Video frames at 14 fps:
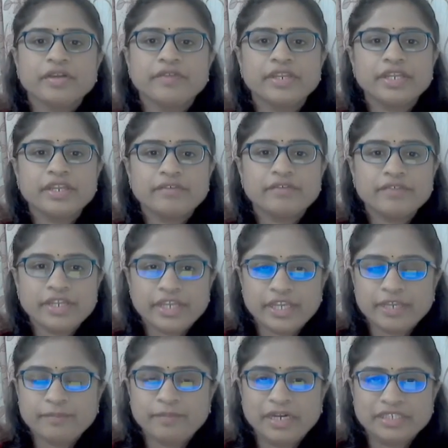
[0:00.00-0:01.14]
when
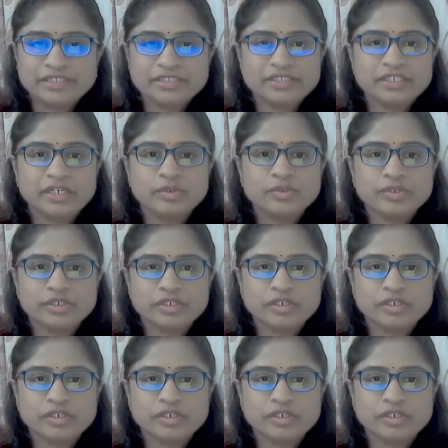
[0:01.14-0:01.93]
air passes out